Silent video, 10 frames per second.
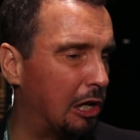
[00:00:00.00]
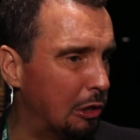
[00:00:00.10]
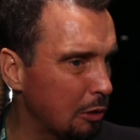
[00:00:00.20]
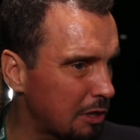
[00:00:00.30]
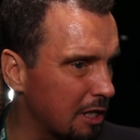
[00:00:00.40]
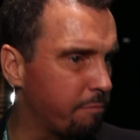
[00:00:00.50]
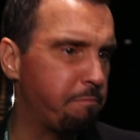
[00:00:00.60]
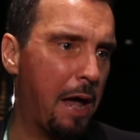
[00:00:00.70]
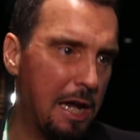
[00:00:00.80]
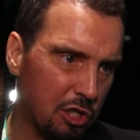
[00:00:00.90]
are losing
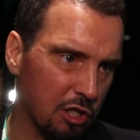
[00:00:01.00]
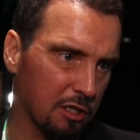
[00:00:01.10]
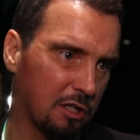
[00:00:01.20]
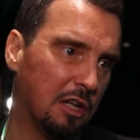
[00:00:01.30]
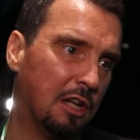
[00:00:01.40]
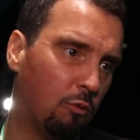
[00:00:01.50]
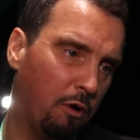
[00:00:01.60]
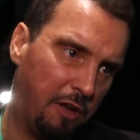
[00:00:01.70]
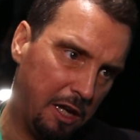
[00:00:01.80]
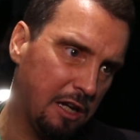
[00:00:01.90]
patience
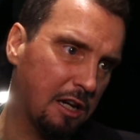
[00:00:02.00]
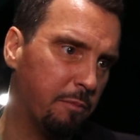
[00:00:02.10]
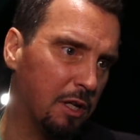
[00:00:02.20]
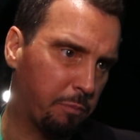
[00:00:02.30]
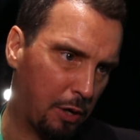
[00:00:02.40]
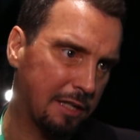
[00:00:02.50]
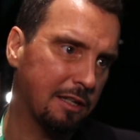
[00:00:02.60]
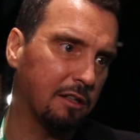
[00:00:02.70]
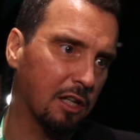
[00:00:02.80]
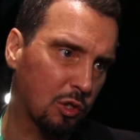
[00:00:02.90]
with the incumbent
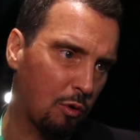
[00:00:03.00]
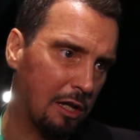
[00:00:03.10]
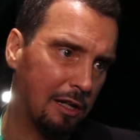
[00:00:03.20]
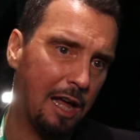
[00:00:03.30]
president as well,